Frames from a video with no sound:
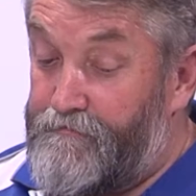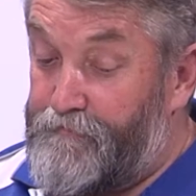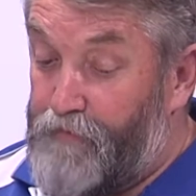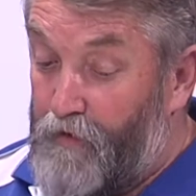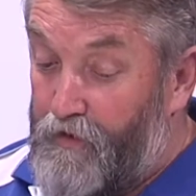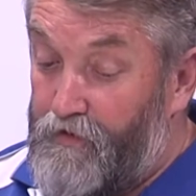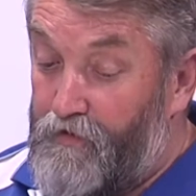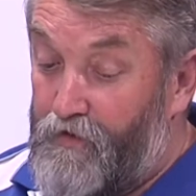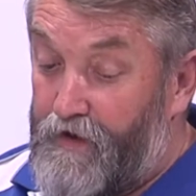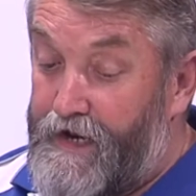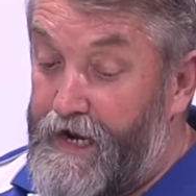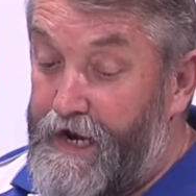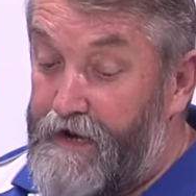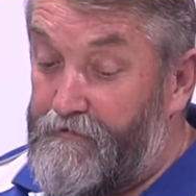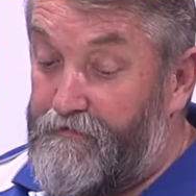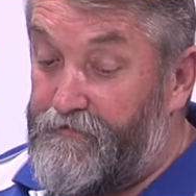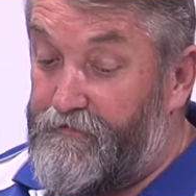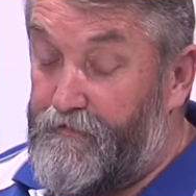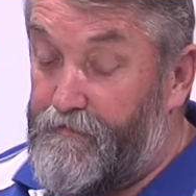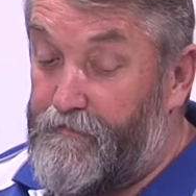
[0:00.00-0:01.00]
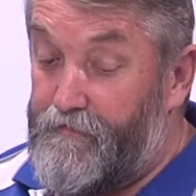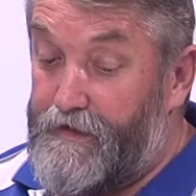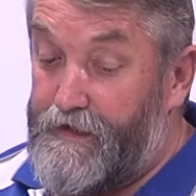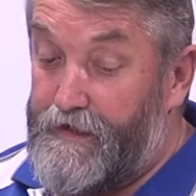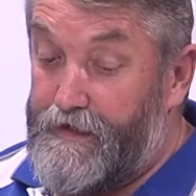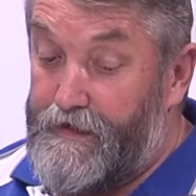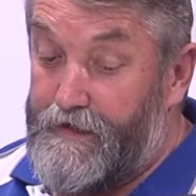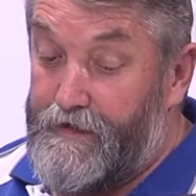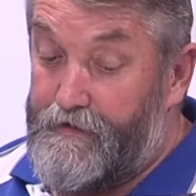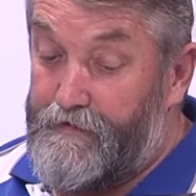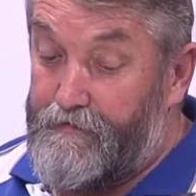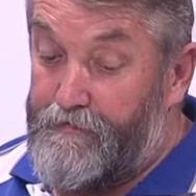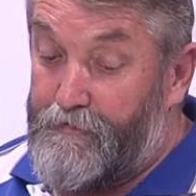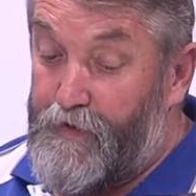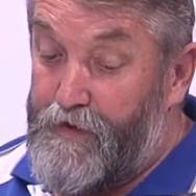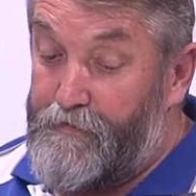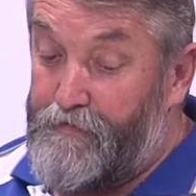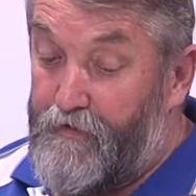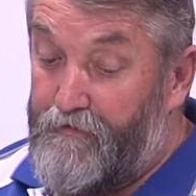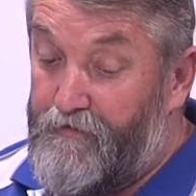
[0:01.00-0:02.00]
by all accounts from the
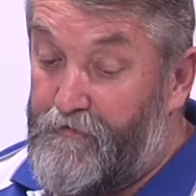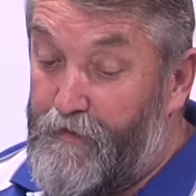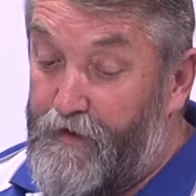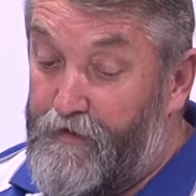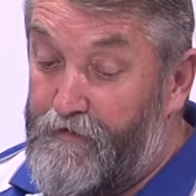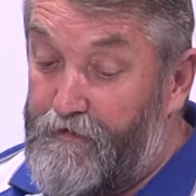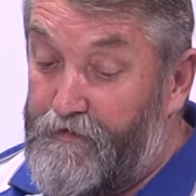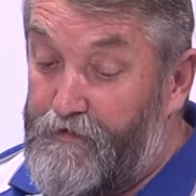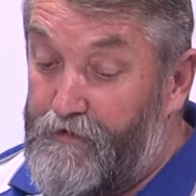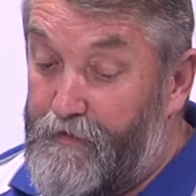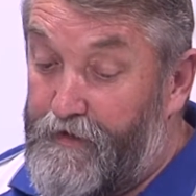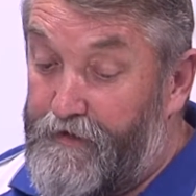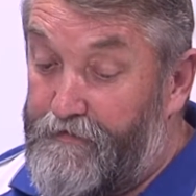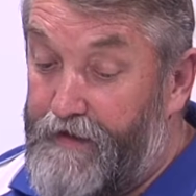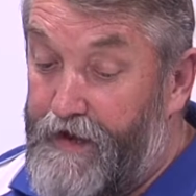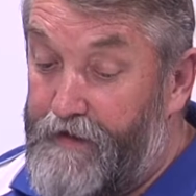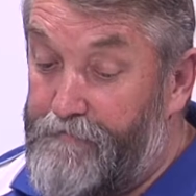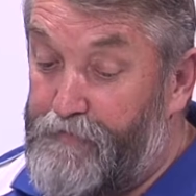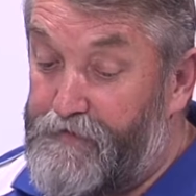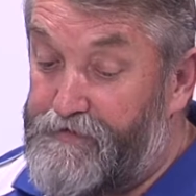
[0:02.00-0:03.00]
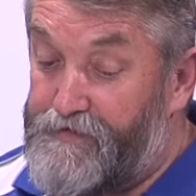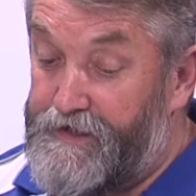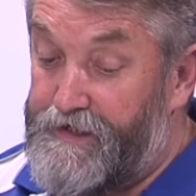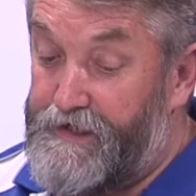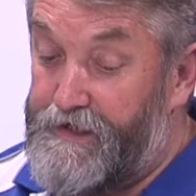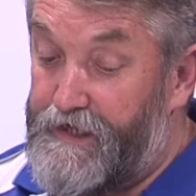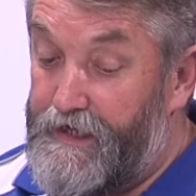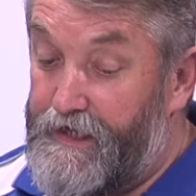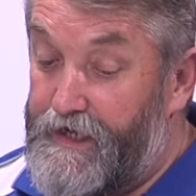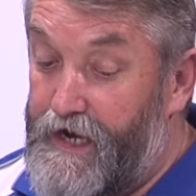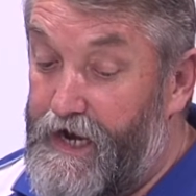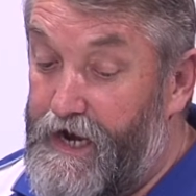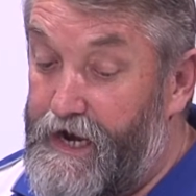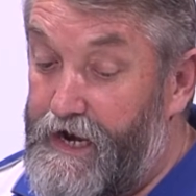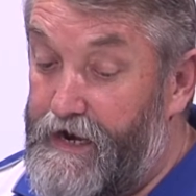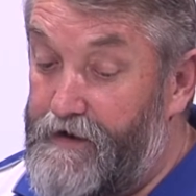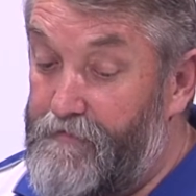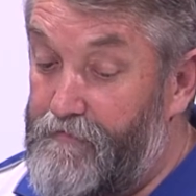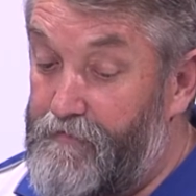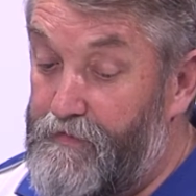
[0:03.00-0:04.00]
people I've spoken to at that particular
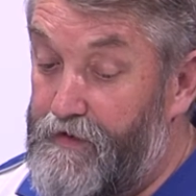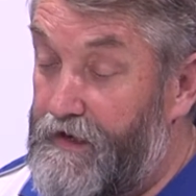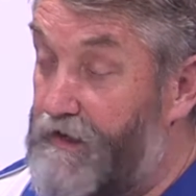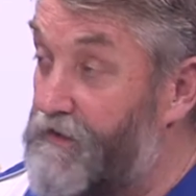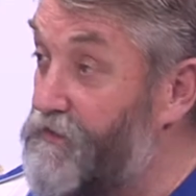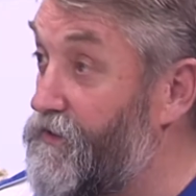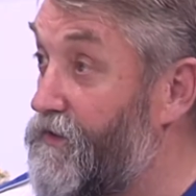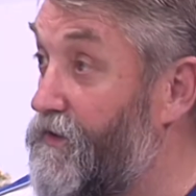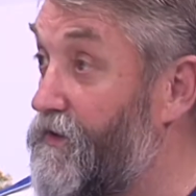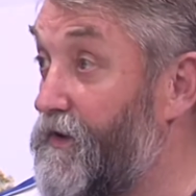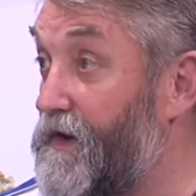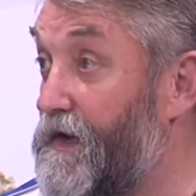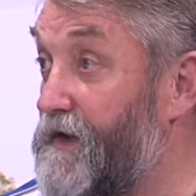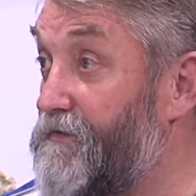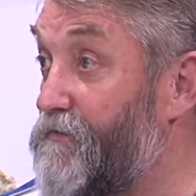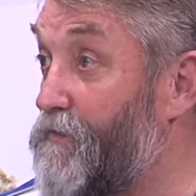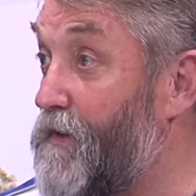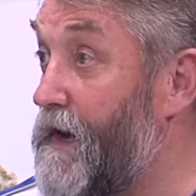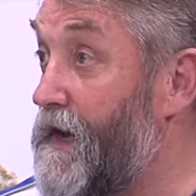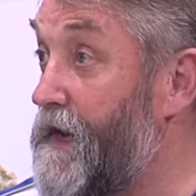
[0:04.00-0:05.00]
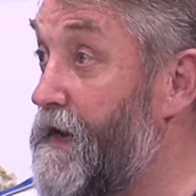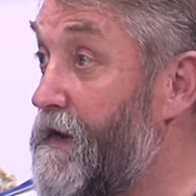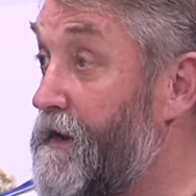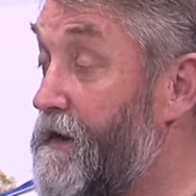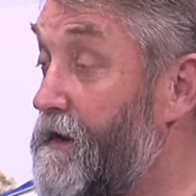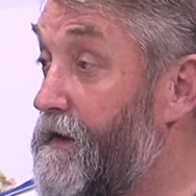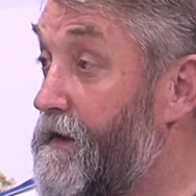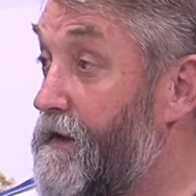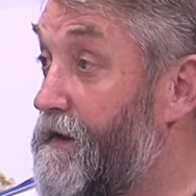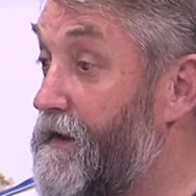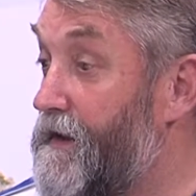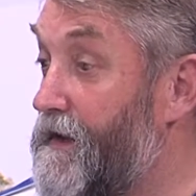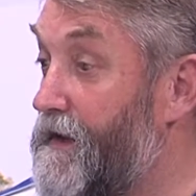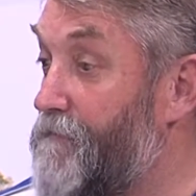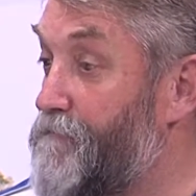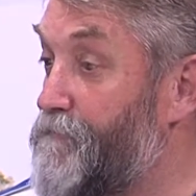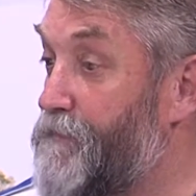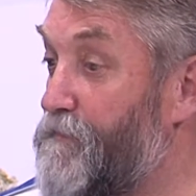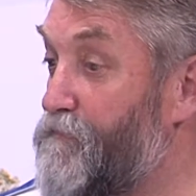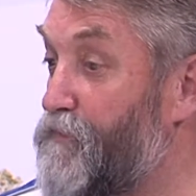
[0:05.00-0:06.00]
game, could have gone either way.
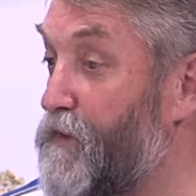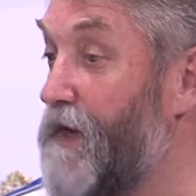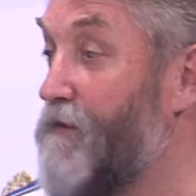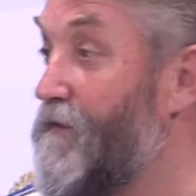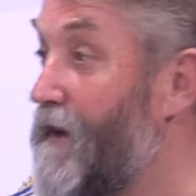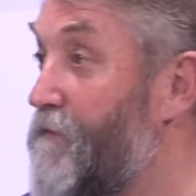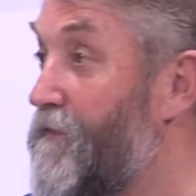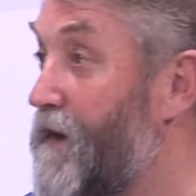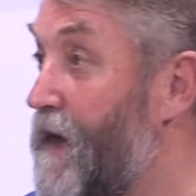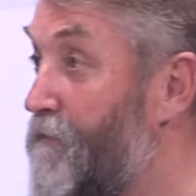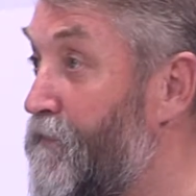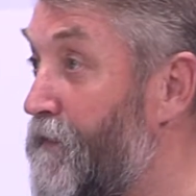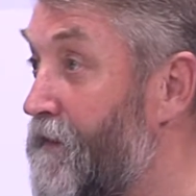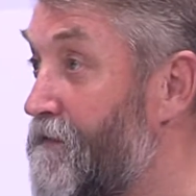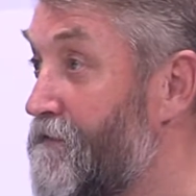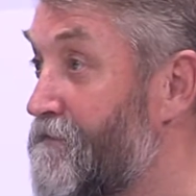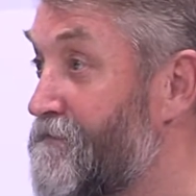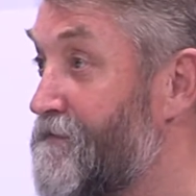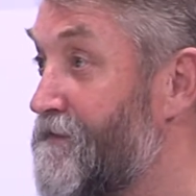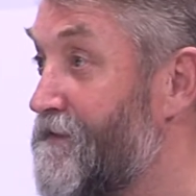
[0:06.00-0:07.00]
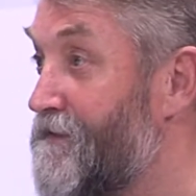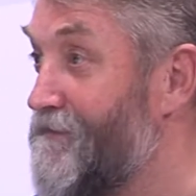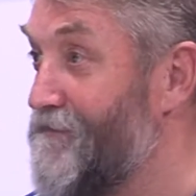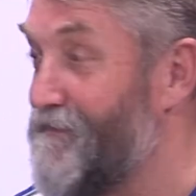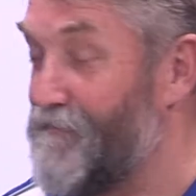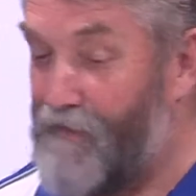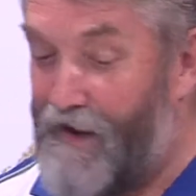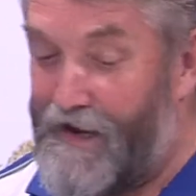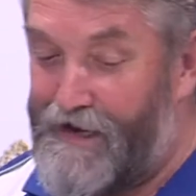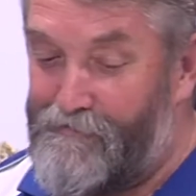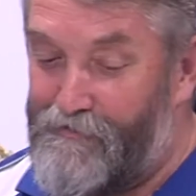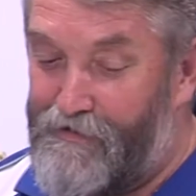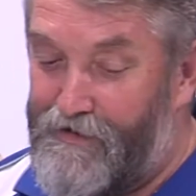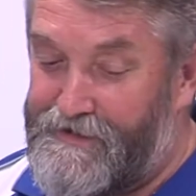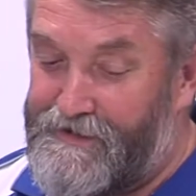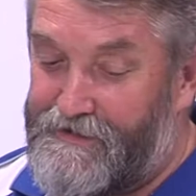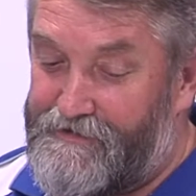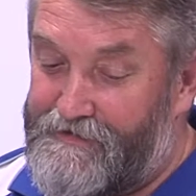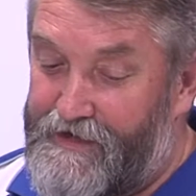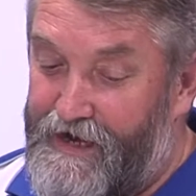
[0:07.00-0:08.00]
Billy won't be happy because the black and
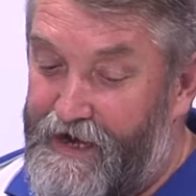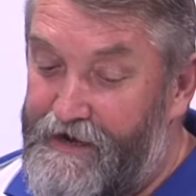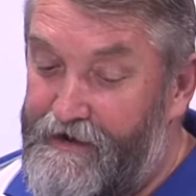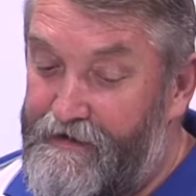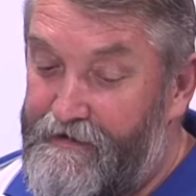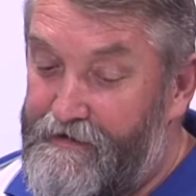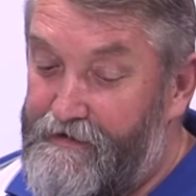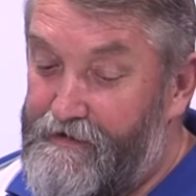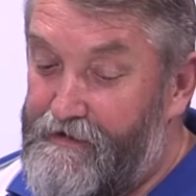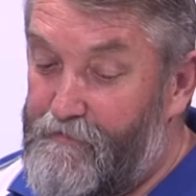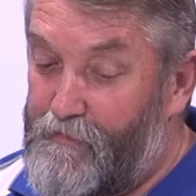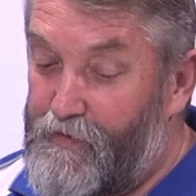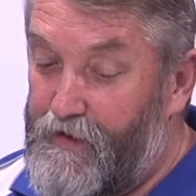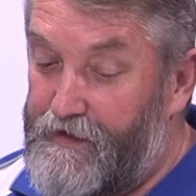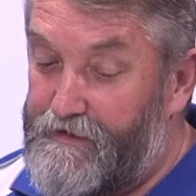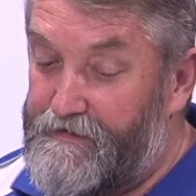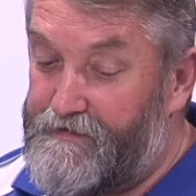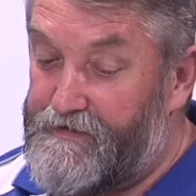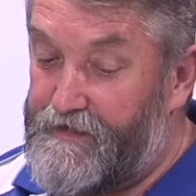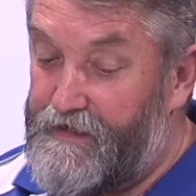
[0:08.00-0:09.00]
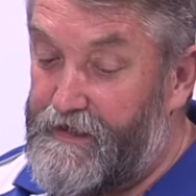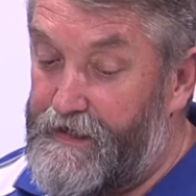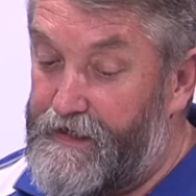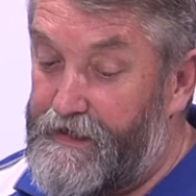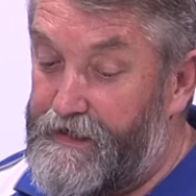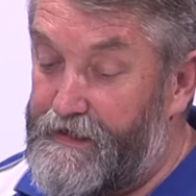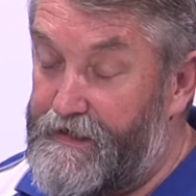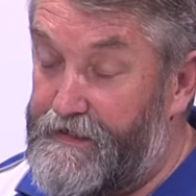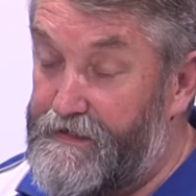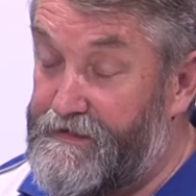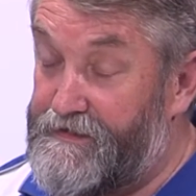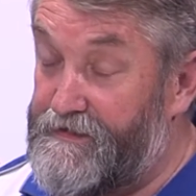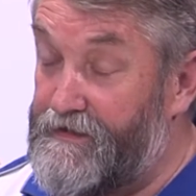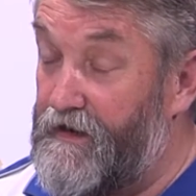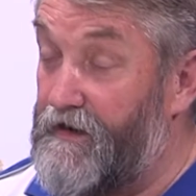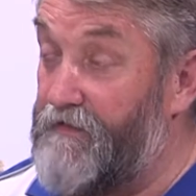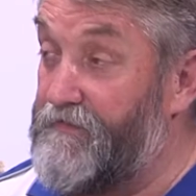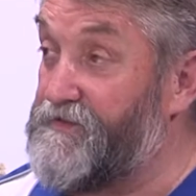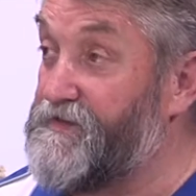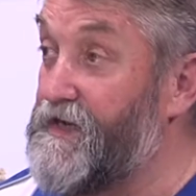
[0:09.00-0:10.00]
white's got done, but it's
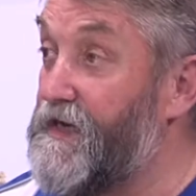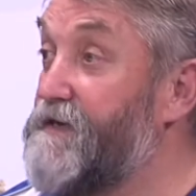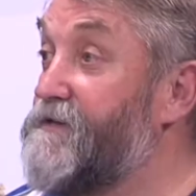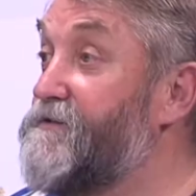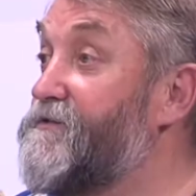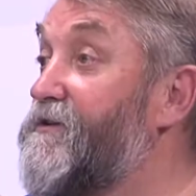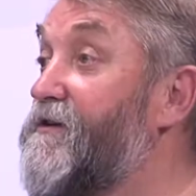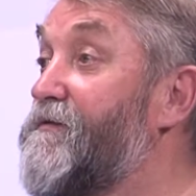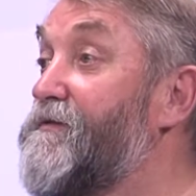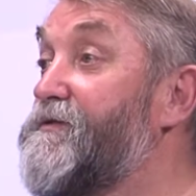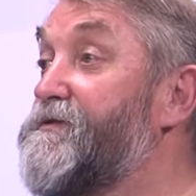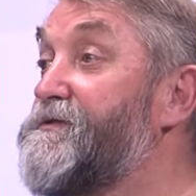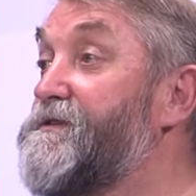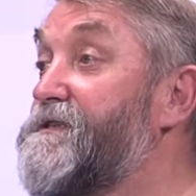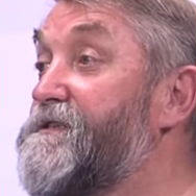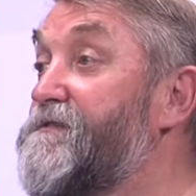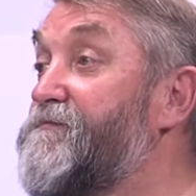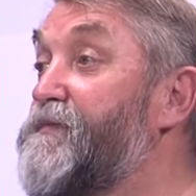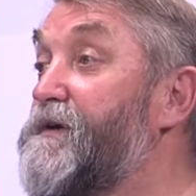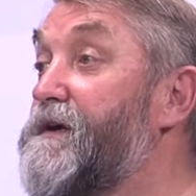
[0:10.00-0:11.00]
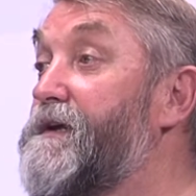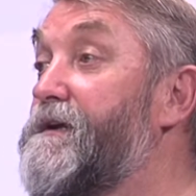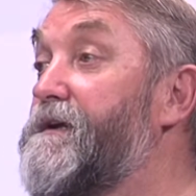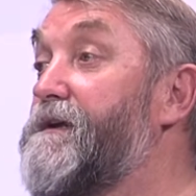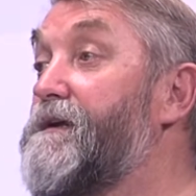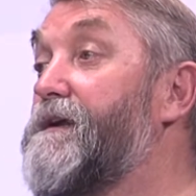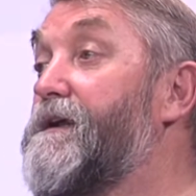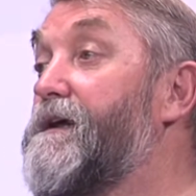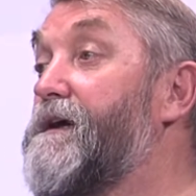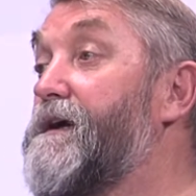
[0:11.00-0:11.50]
only the second time Christie's have beaten